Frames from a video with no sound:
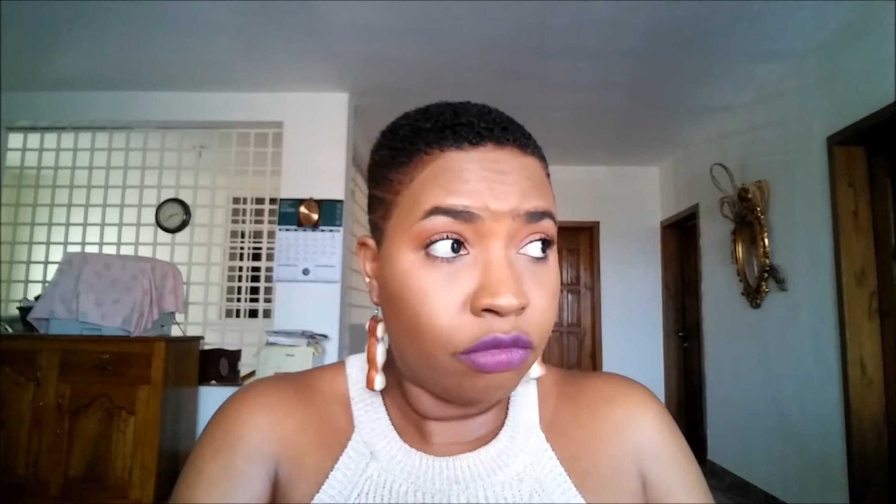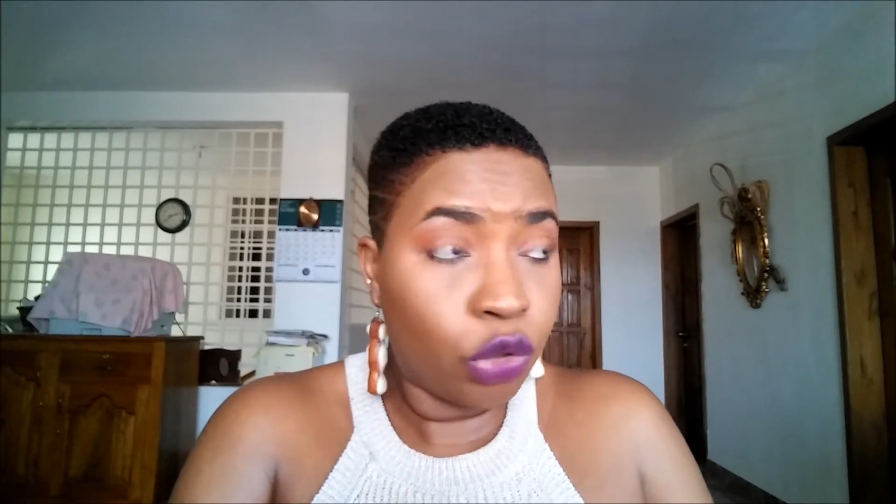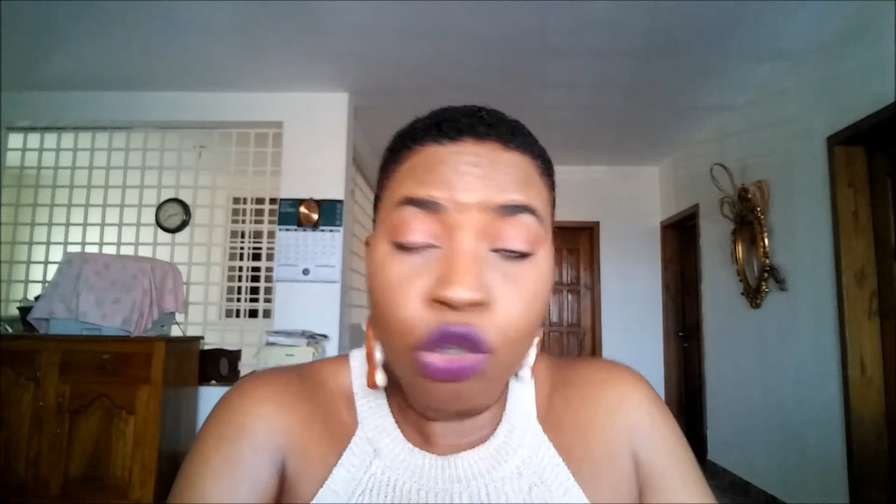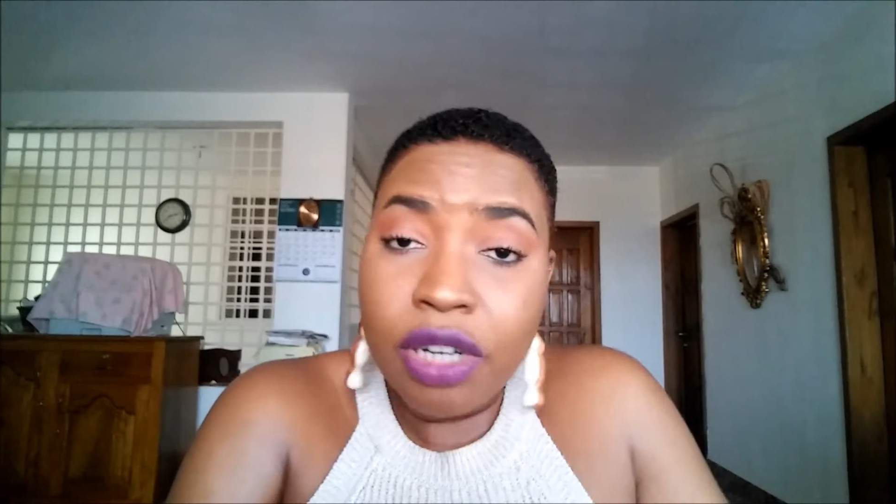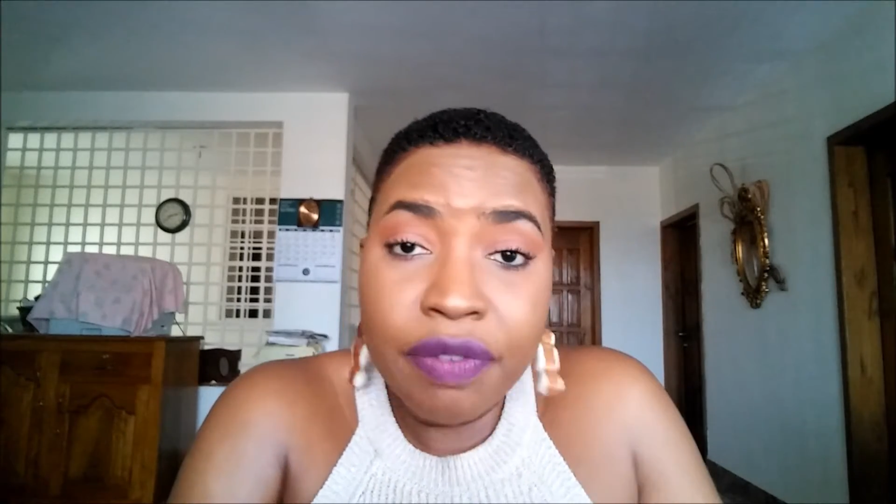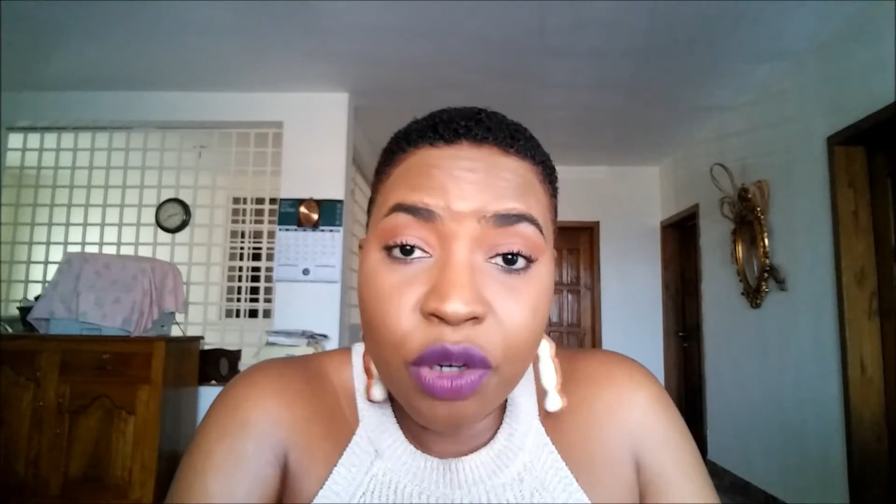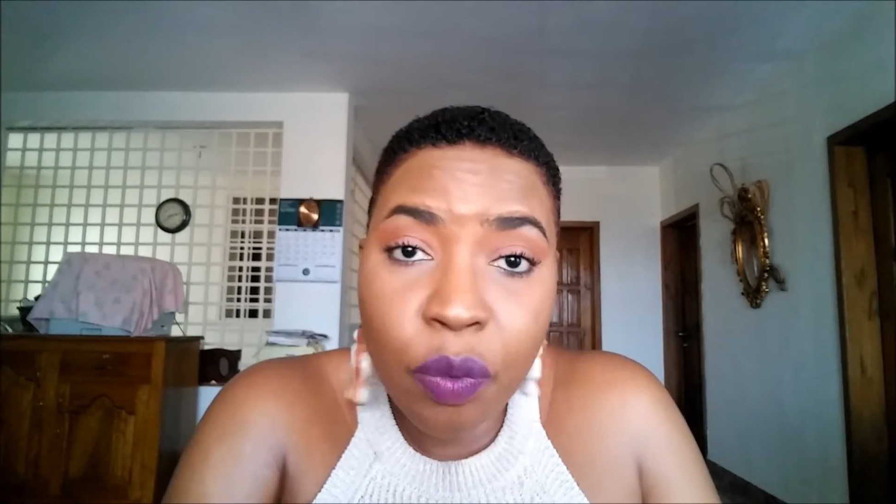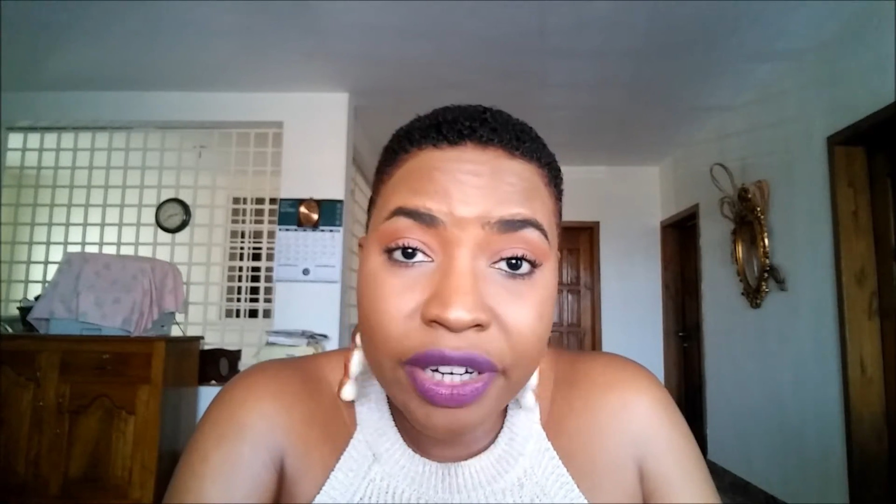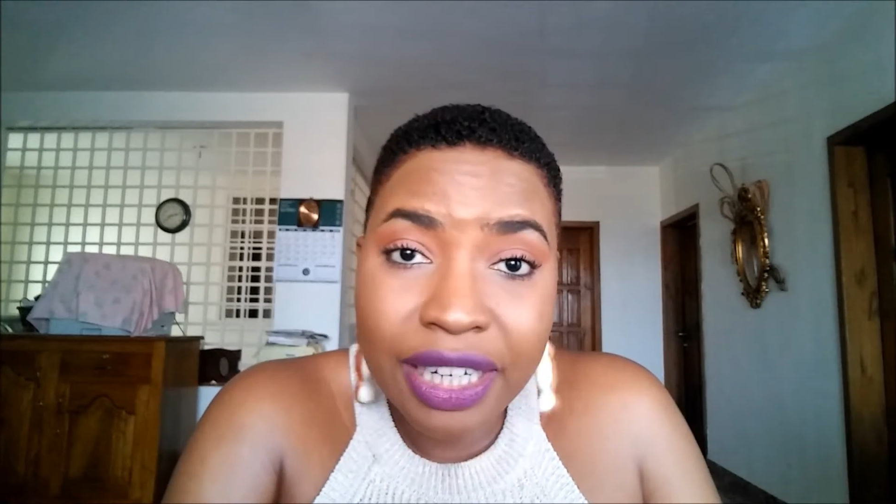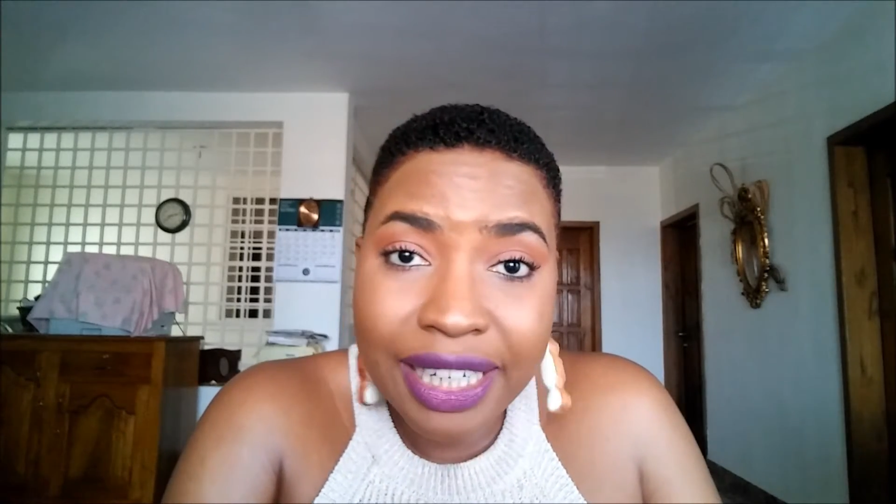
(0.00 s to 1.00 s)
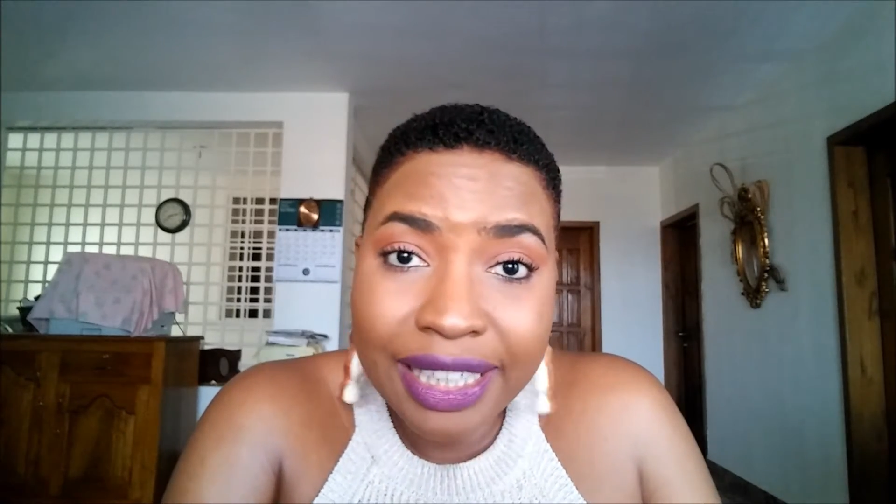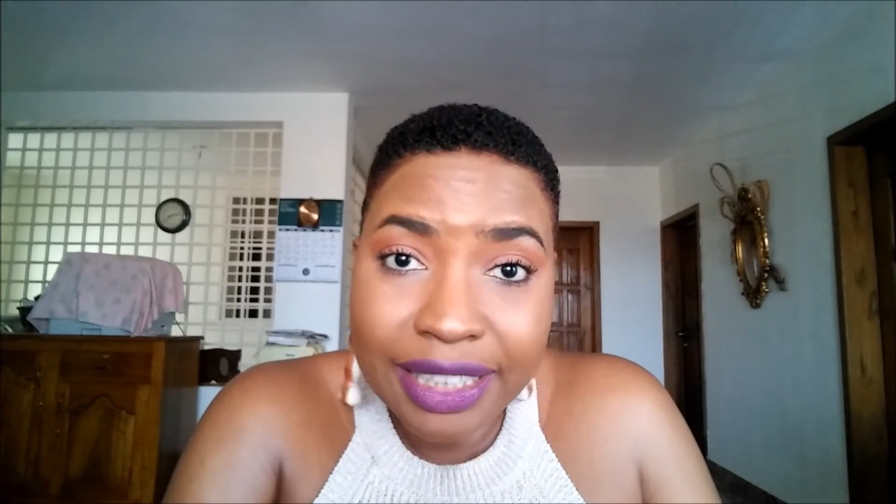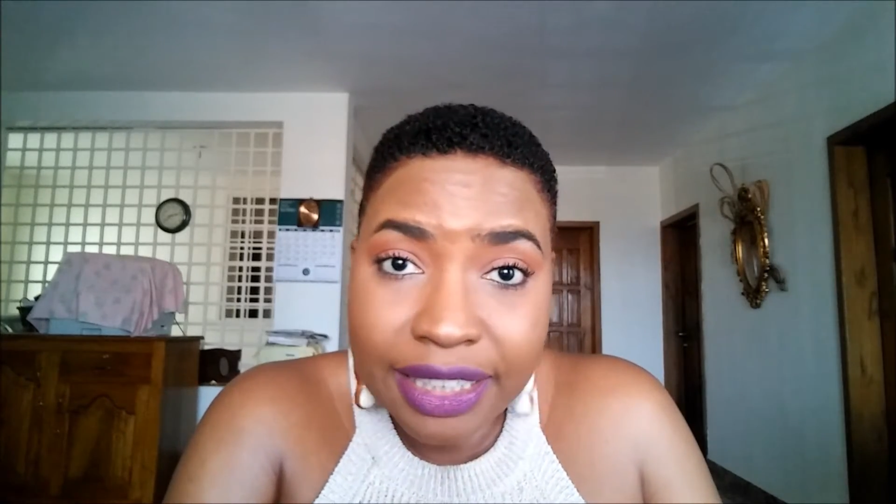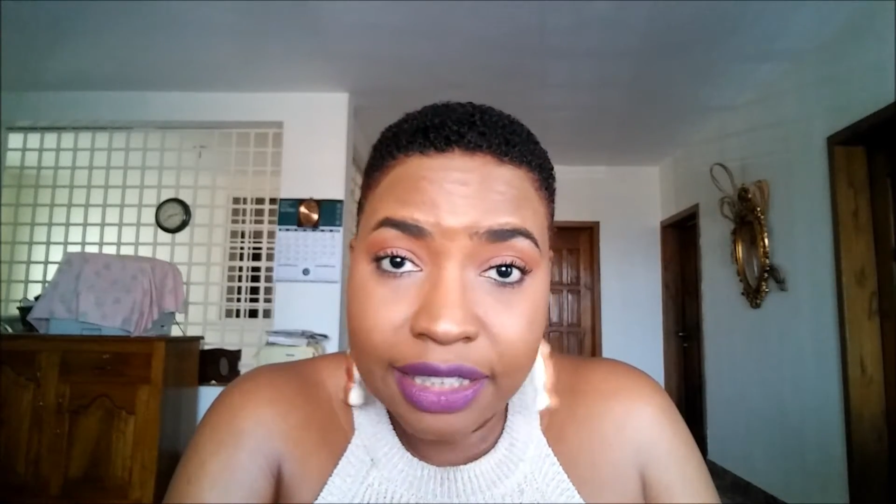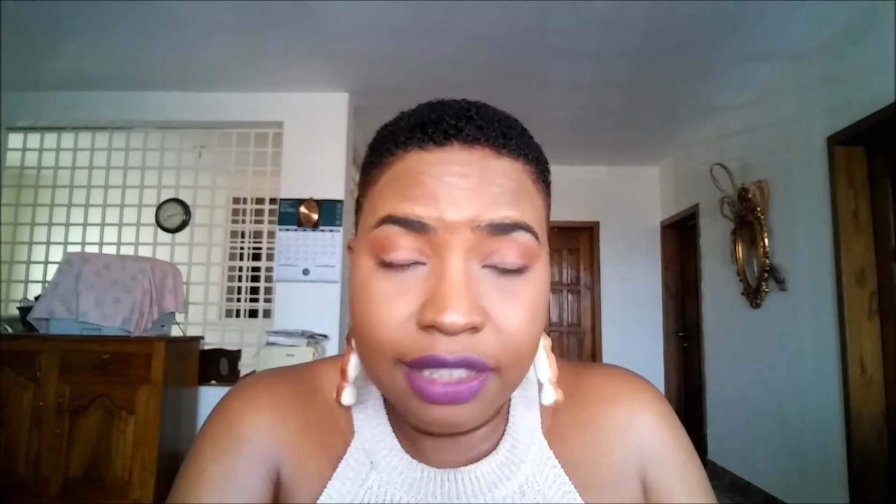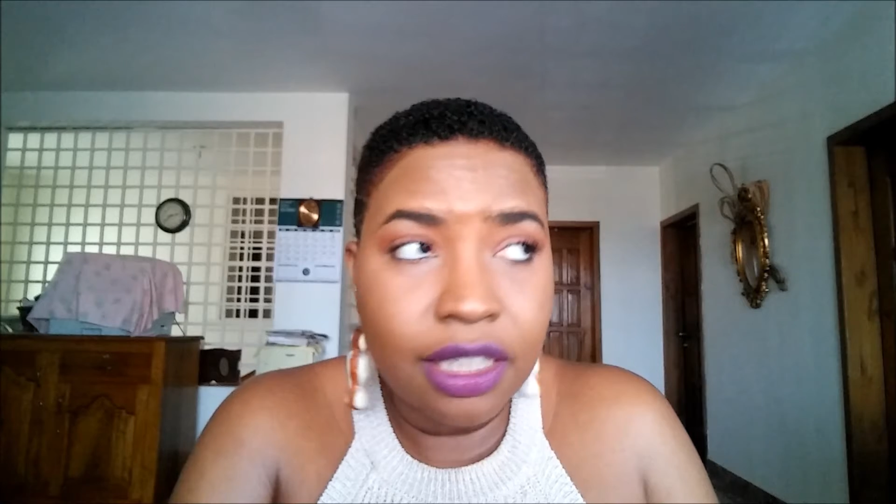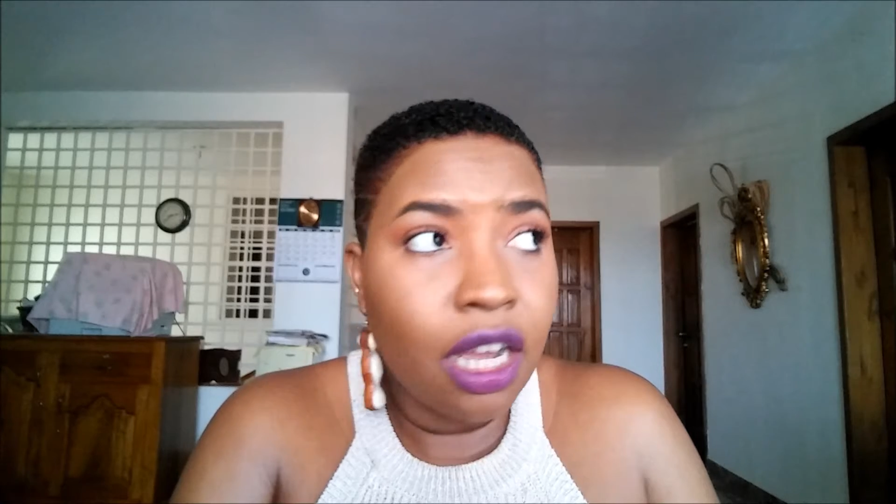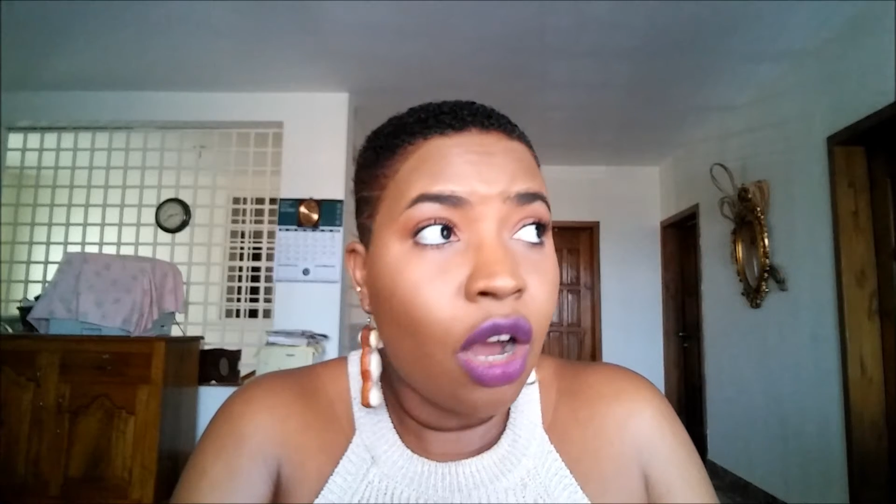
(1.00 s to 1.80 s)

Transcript: You don't even know where the land is.